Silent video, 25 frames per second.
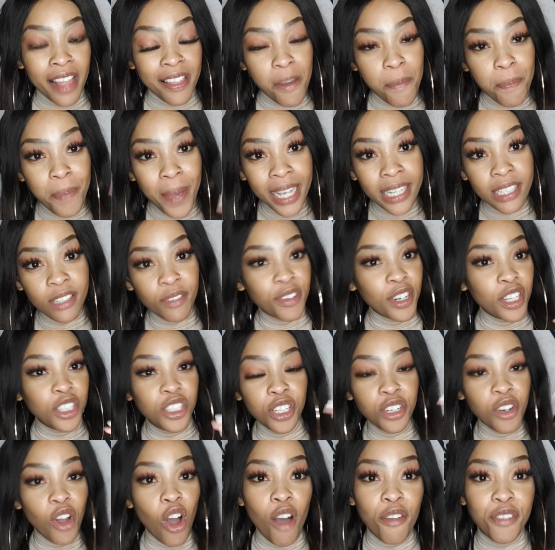best
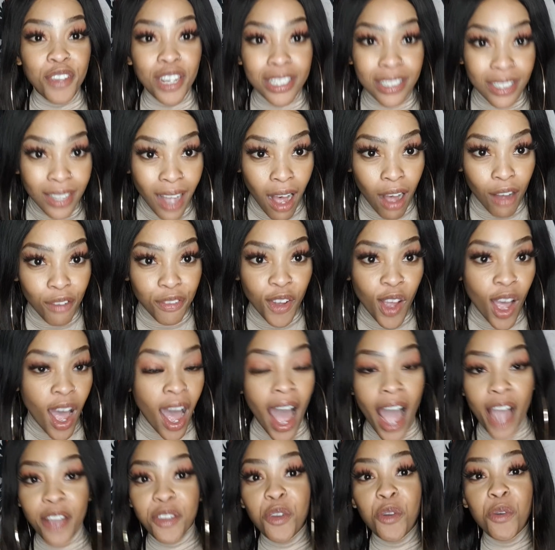version of yourself?
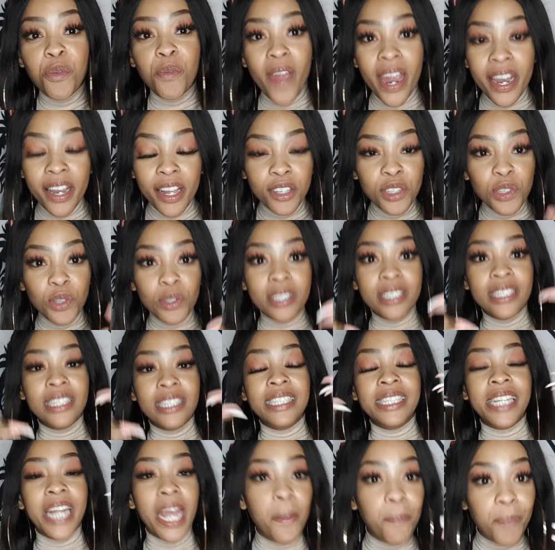Are you ready to
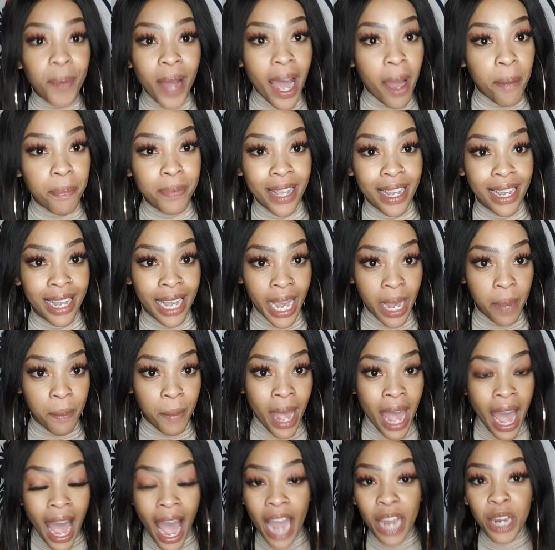step up the game?
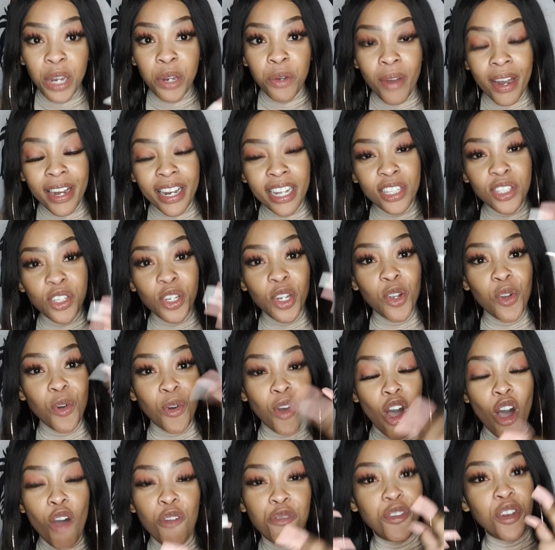Are you ready to
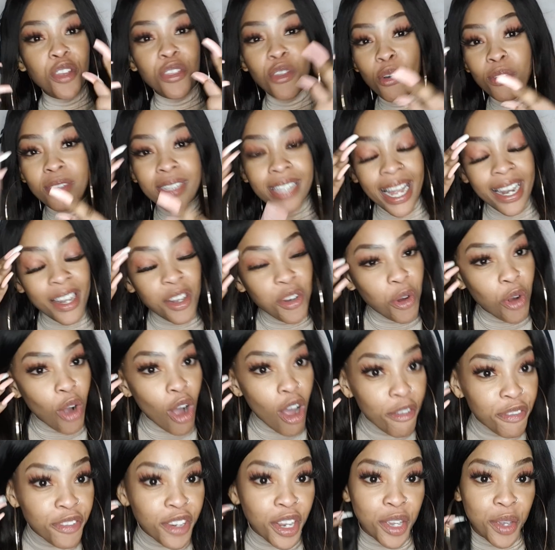look after those that look
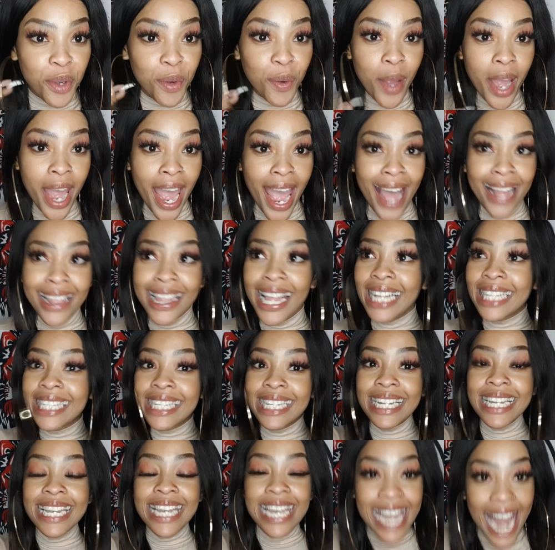after you? There's
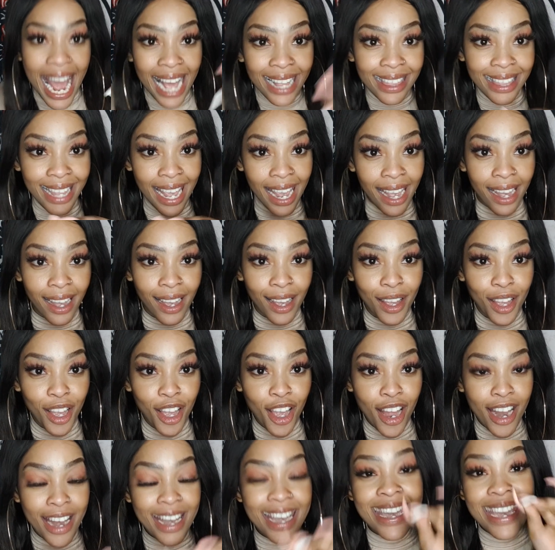nothing
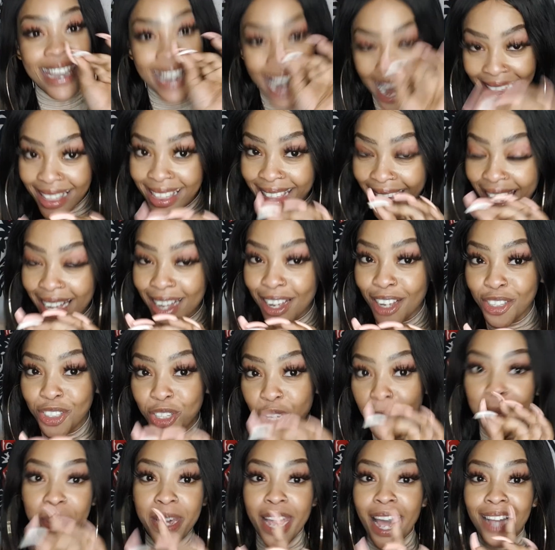
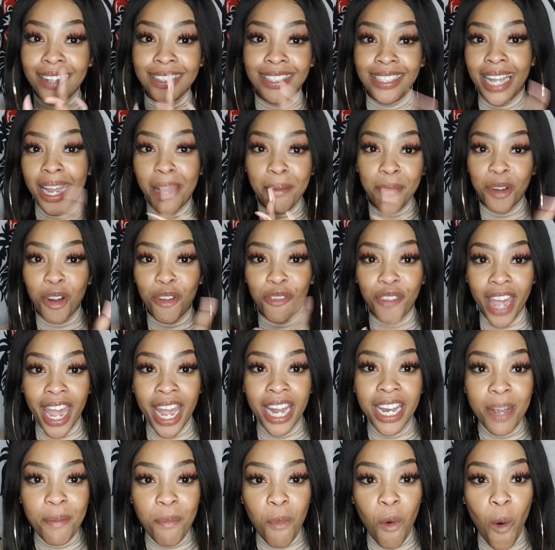to be ashamed of
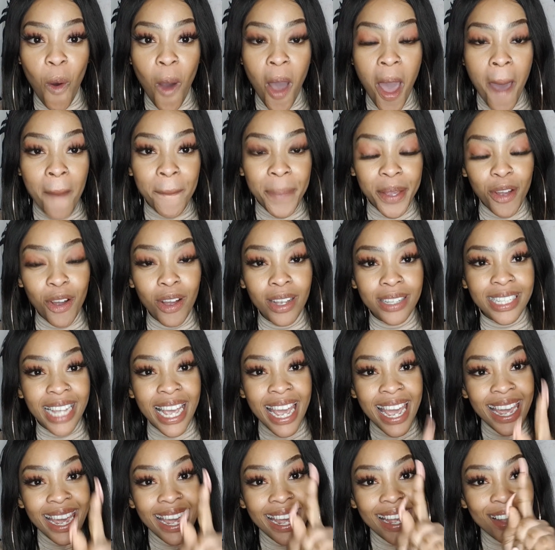anymore, because
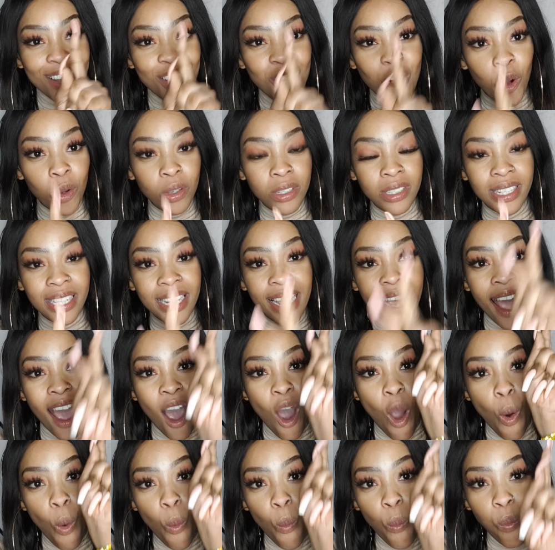idlozi
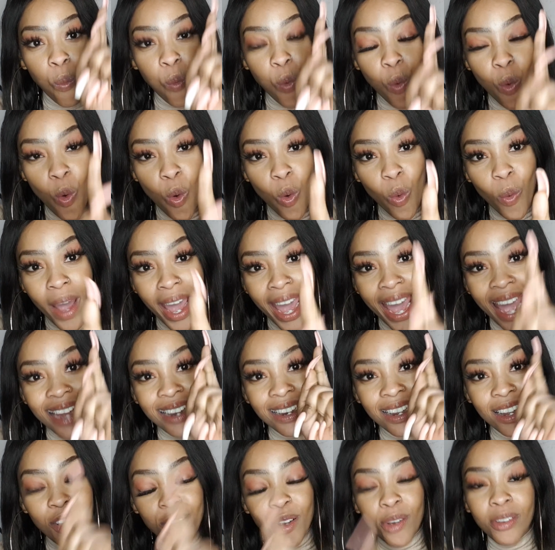wuwe and
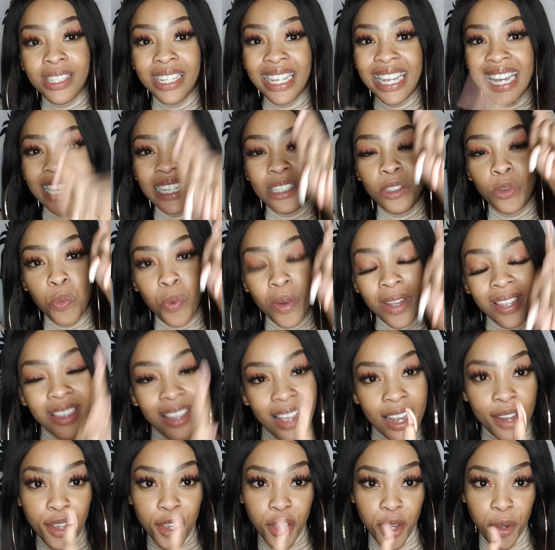idlozi is
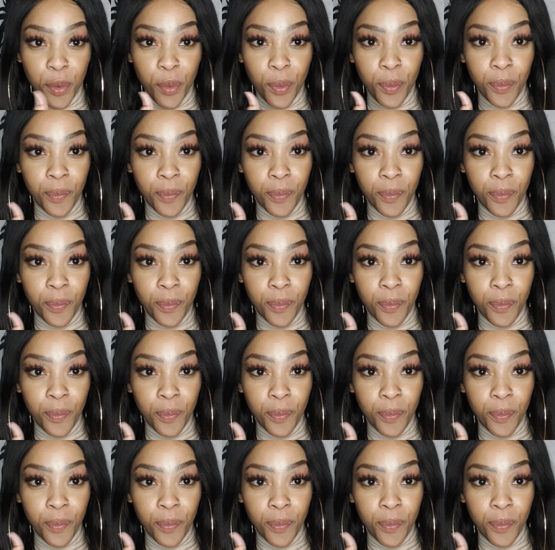within you.